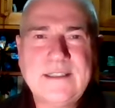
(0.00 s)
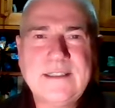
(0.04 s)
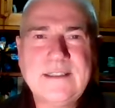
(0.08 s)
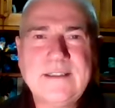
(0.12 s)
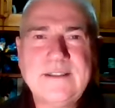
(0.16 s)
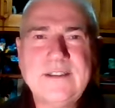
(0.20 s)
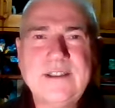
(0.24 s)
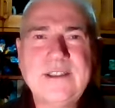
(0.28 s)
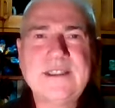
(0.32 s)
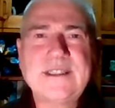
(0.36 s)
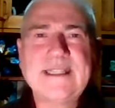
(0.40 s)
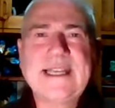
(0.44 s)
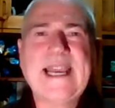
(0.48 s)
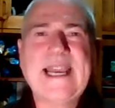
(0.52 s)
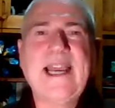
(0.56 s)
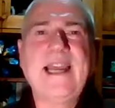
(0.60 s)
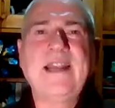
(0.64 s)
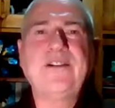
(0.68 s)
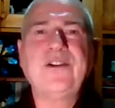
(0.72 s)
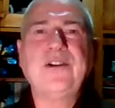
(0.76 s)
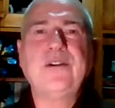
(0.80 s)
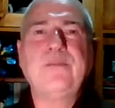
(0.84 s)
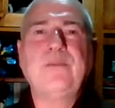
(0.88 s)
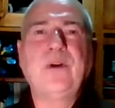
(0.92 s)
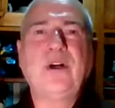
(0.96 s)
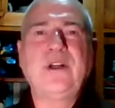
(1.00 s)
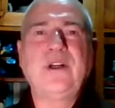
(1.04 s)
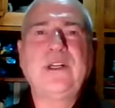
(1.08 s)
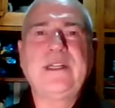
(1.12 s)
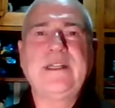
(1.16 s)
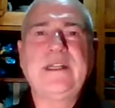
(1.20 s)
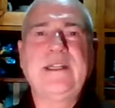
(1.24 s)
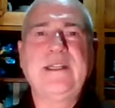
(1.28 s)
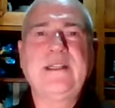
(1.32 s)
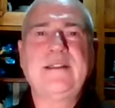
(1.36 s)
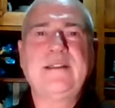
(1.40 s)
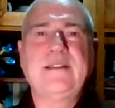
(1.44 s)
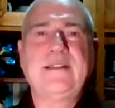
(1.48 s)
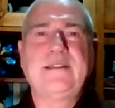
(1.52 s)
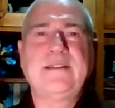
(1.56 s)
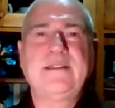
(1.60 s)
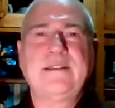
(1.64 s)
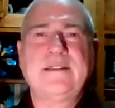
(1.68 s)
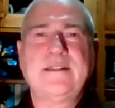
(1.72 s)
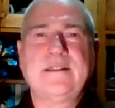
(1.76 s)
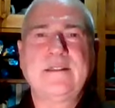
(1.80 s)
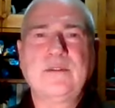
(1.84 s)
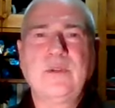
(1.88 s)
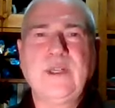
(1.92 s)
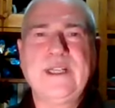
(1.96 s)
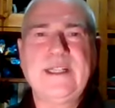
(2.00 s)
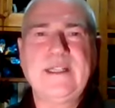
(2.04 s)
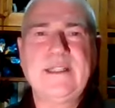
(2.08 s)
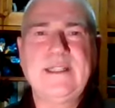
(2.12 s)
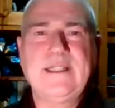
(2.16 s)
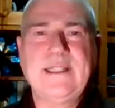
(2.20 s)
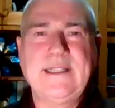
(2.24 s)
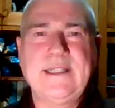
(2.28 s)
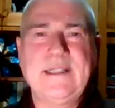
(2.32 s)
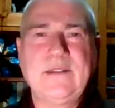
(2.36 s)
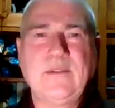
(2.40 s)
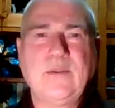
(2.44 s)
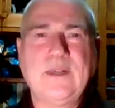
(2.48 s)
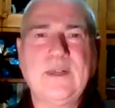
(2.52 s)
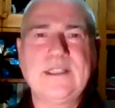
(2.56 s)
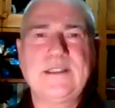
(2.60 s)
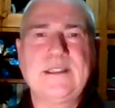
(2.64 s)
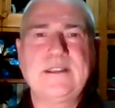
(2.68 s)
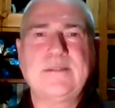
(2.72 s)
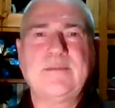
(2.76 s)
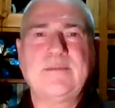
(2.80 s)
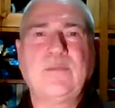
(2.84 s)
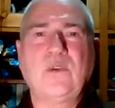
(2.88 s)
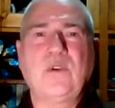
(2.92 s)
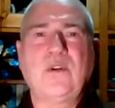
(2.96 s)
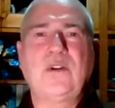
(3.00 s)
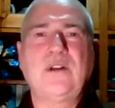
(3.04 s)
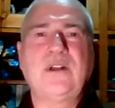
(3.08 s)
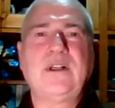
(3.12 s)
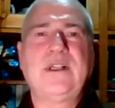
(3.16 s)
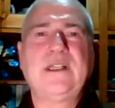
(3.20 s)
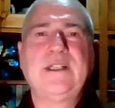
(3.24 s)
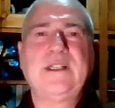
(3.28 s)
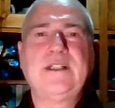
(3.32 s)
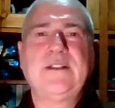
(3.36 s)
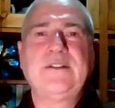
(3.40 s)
you'd scan your body quickly once more